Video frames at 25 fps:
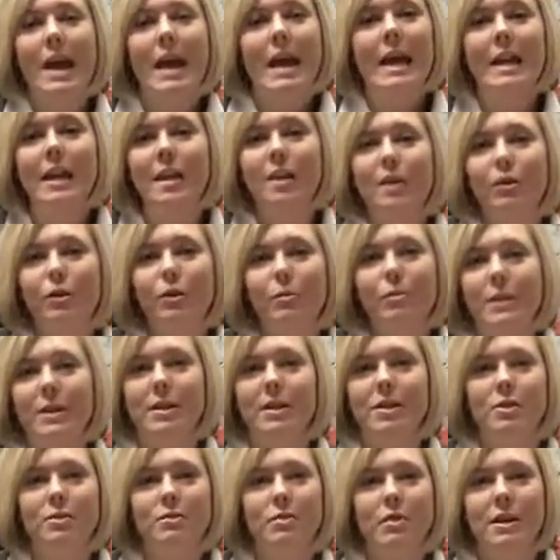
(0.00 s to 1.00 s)
any youth
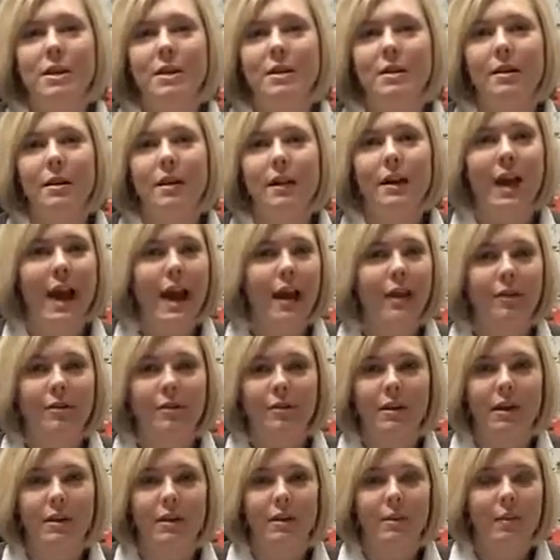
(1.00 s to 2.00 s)
ministry
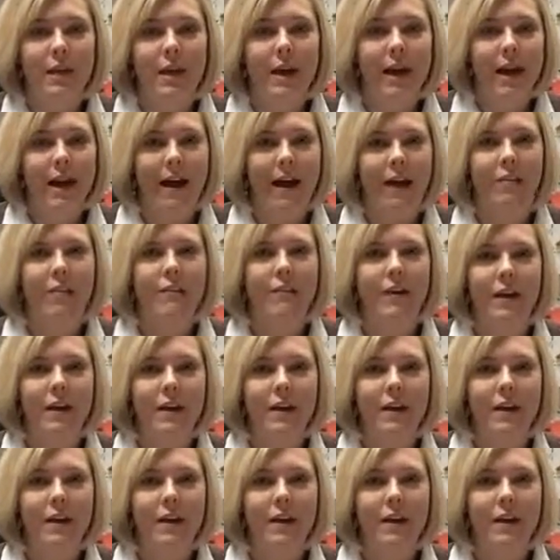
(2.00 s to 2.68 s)
gathering that we have.